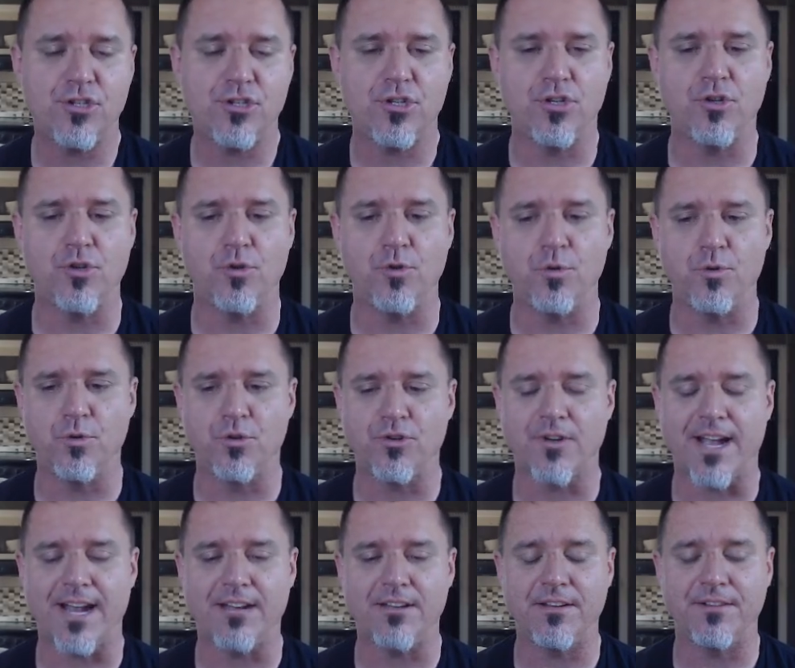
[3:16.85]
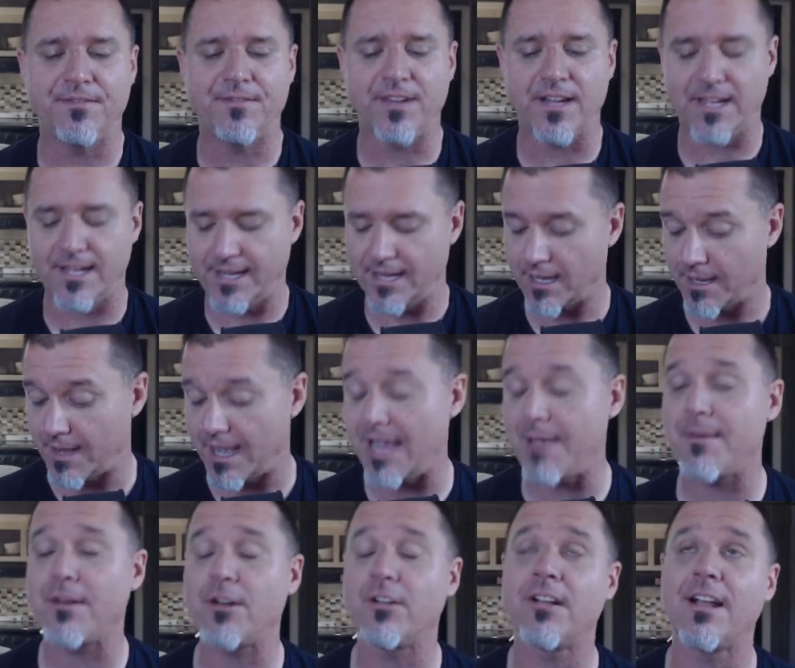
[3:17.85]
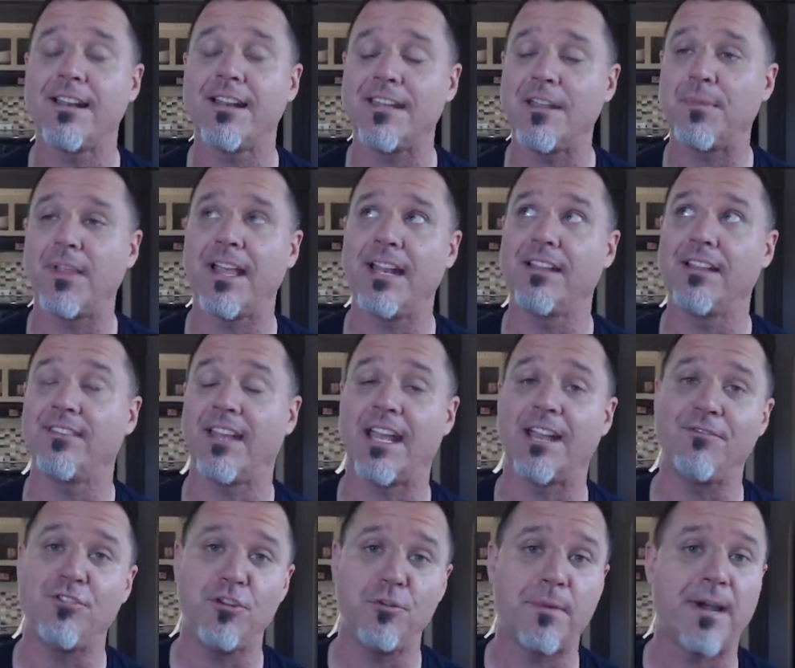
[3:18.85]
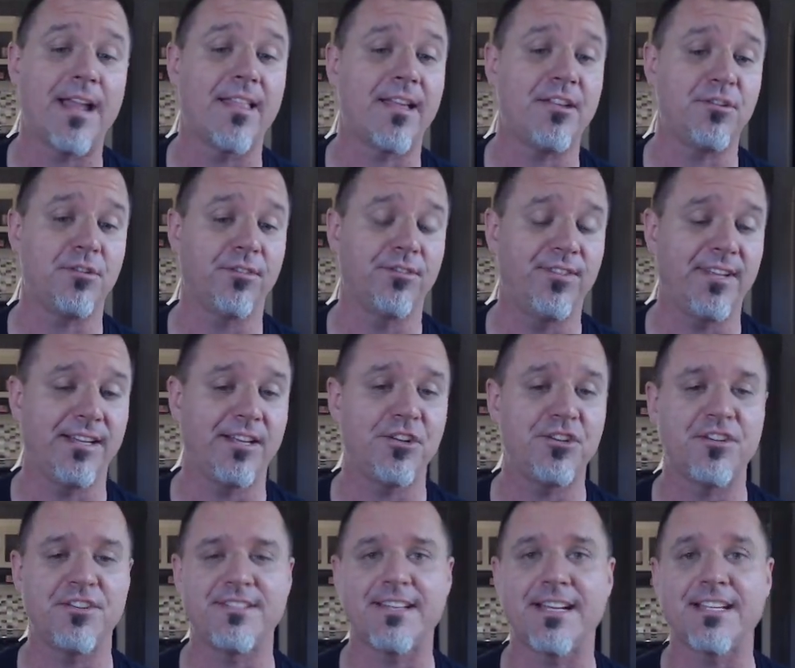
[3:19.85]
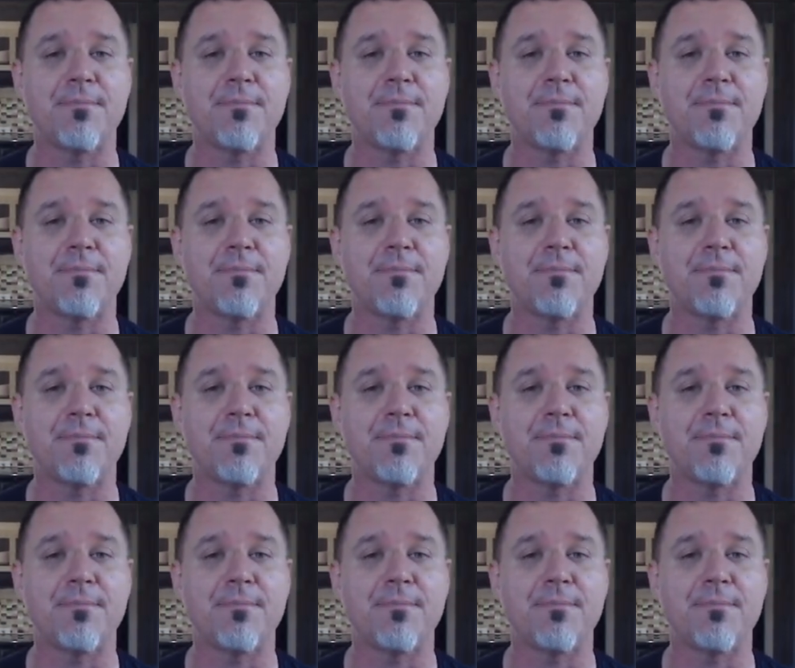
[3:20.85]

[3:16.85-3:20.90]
to try to find high metal content planets that have 2 biological signatures.